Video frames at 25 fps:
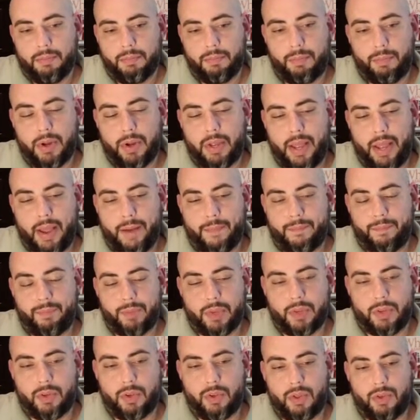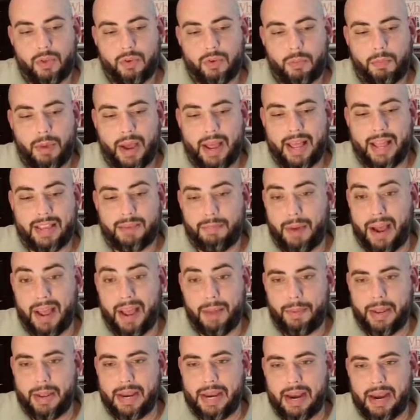But yeah, so those are my that's my
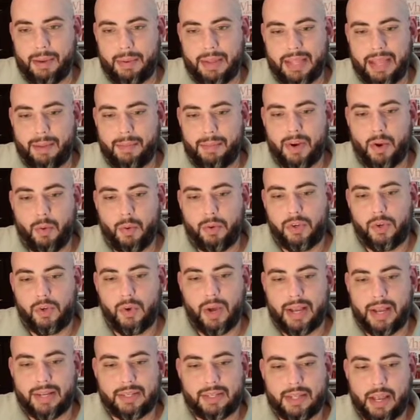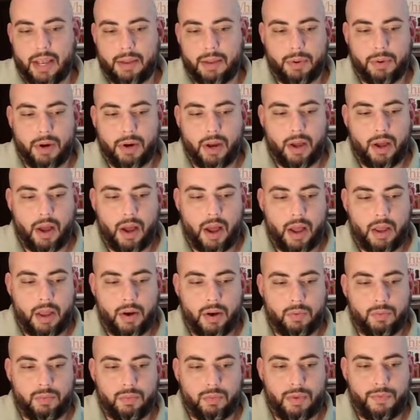opinion. I mean, let me know what you guys think. But uh,
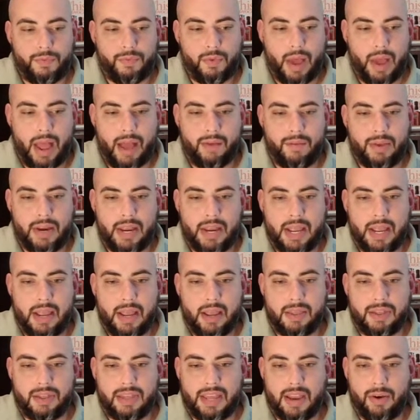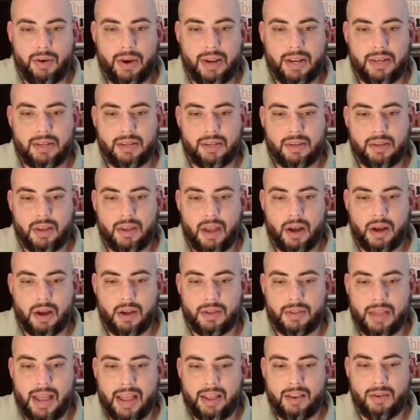you know, if you have any theories
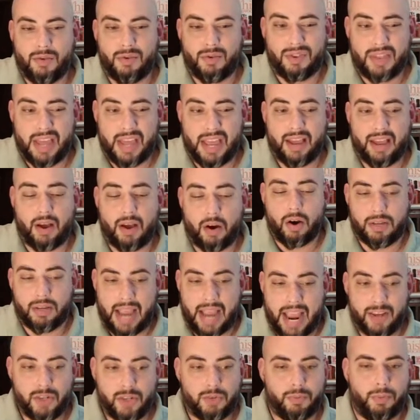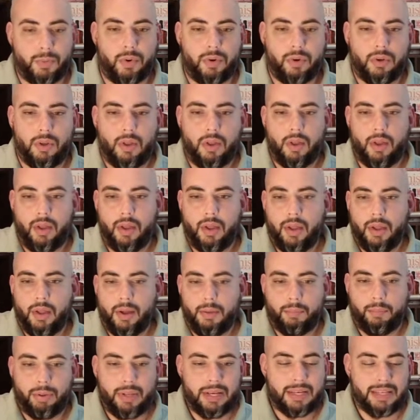uh, that you think tangible,
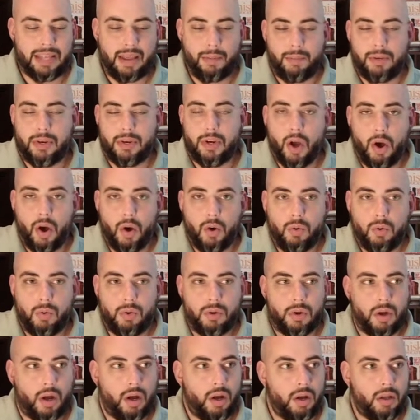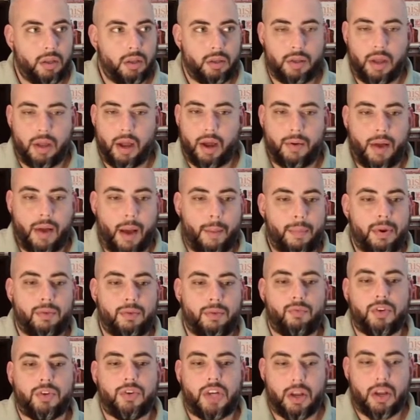please let me know. Uh, I'm
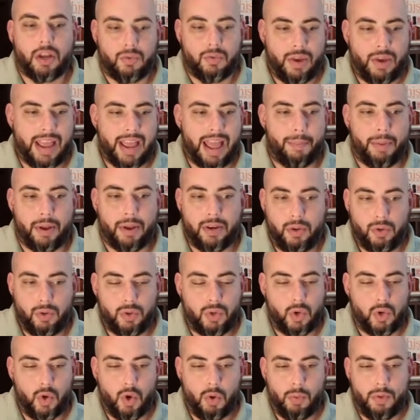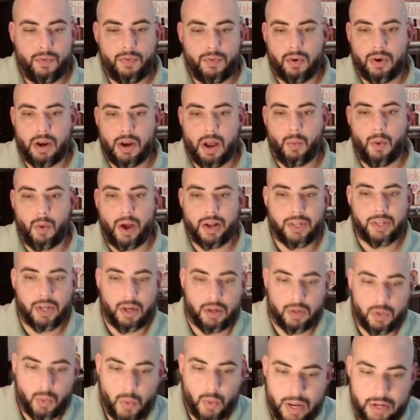going to share the recap on YouTube. If you're not watching
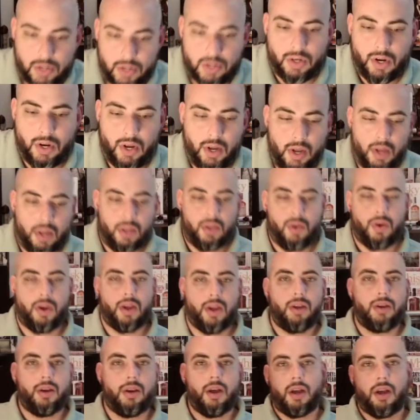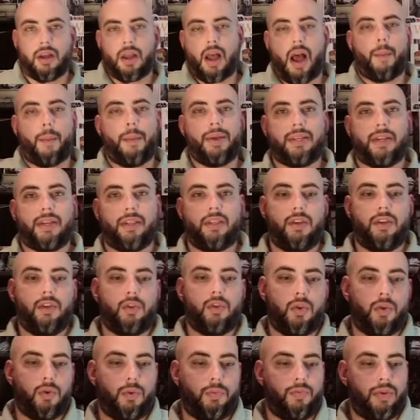on Twitch, you can uh, comment on the
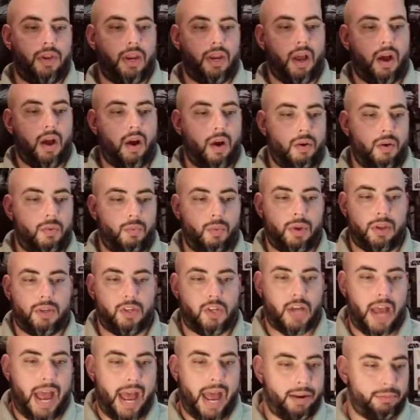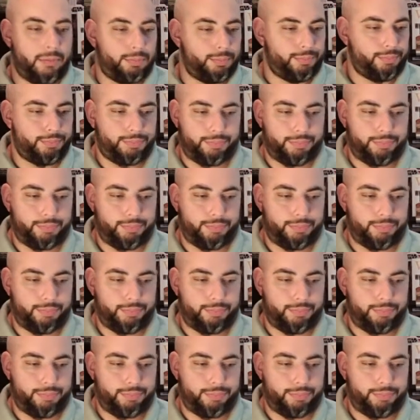YouTube video and we can chat.